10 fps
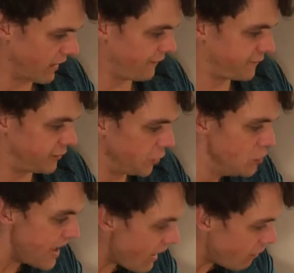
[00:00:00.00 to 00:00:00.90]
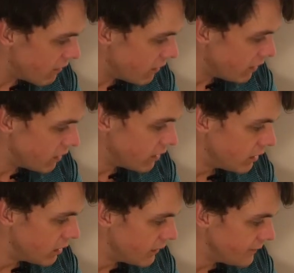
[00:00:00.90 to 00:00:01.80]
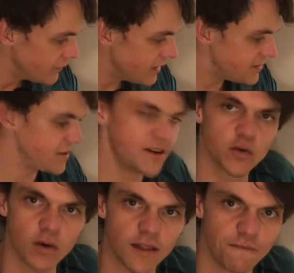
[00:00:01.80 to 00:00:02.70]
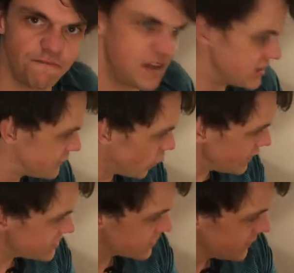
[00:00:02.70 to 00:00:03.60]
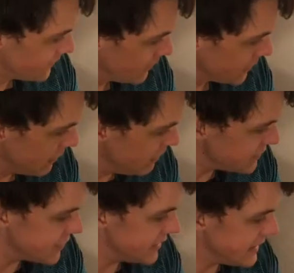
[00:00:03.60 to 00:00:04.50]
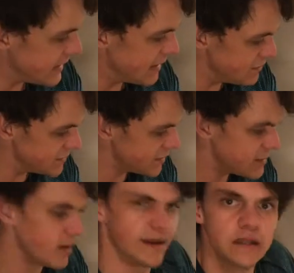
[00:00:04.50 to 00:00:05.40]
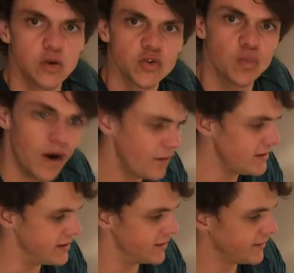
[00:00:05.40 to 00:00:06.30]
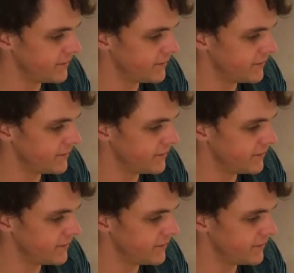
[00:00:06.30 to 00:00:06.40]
to have to do now? He said in a rather fierce voice. Mr. Neat and Mr. Tidy looked worried.